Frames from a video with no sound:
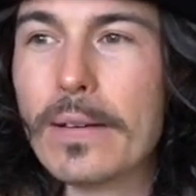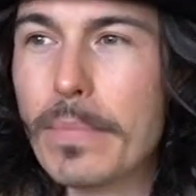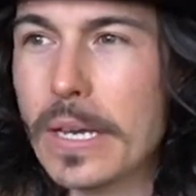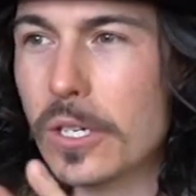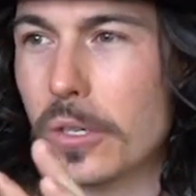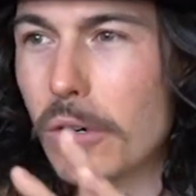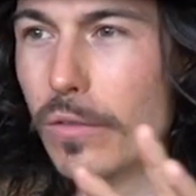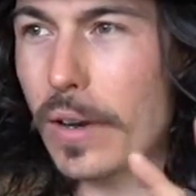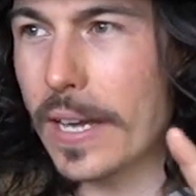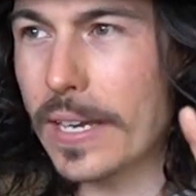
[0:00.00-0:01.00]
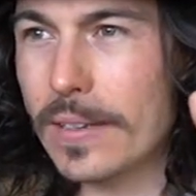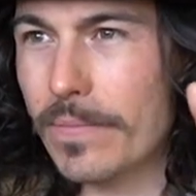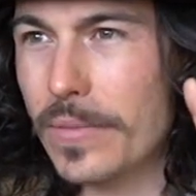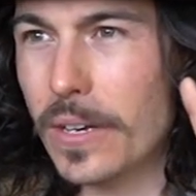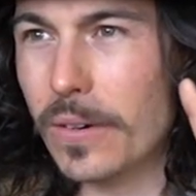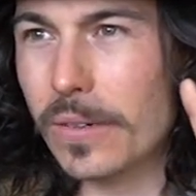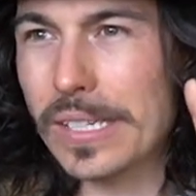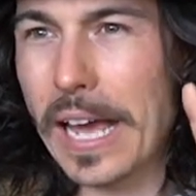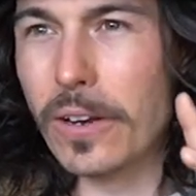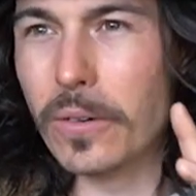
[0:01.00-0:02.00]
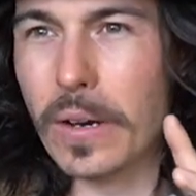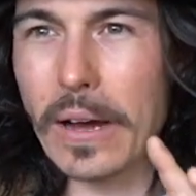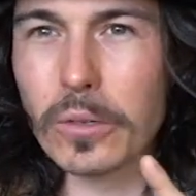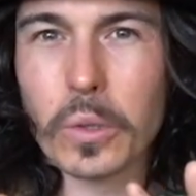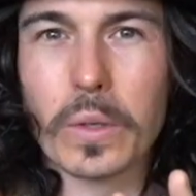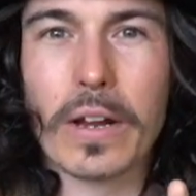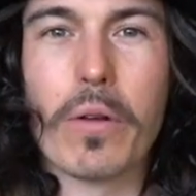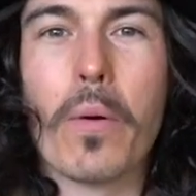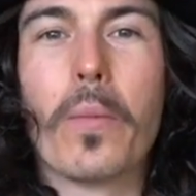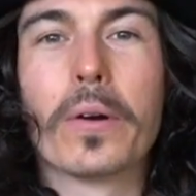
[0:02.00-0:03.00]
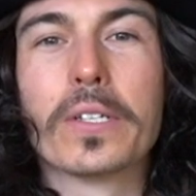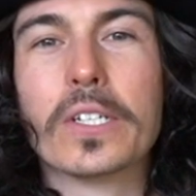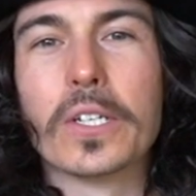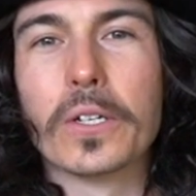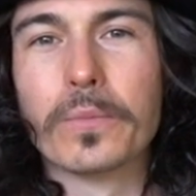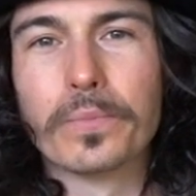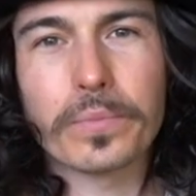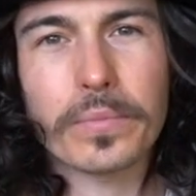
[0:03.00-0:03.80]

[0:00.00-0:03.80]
Mia sort of like, you know, set it all out, told everyone what to do,